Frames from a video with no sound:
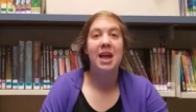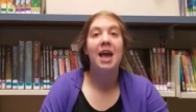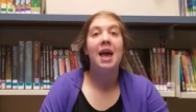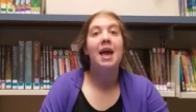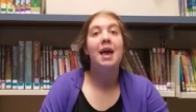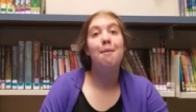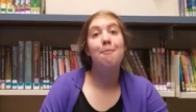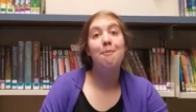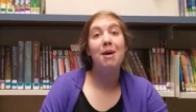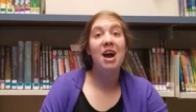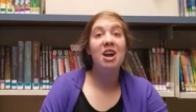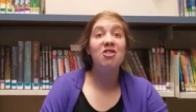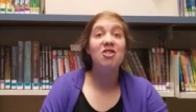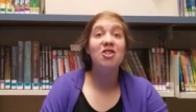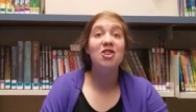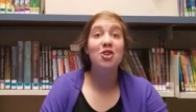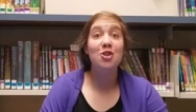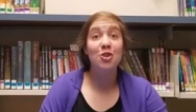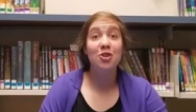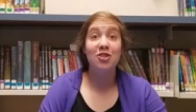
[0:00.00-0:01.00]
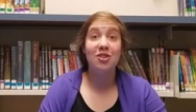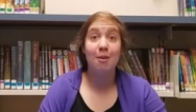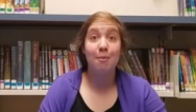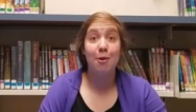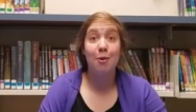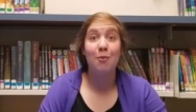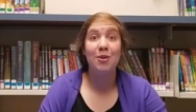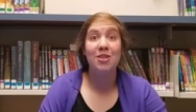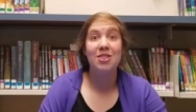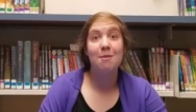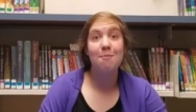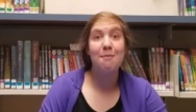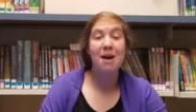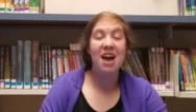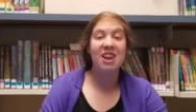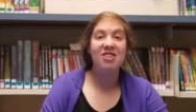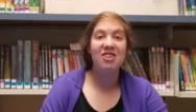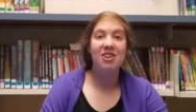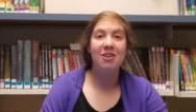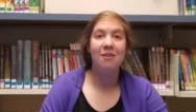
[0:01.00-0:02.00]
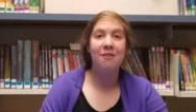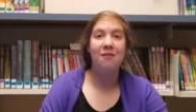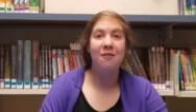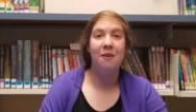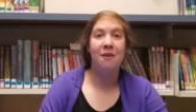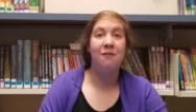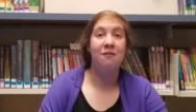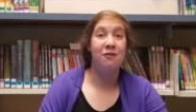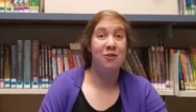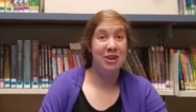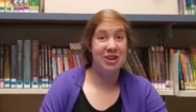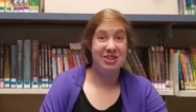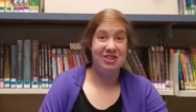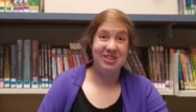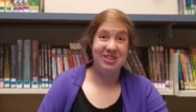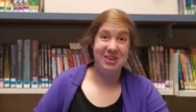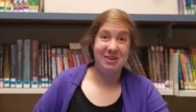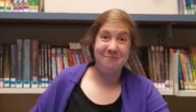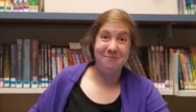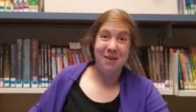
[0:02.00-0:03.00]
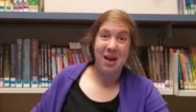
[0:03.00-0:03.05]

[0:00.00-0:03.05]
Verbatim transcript: Imagine your summer with the magic of friendship.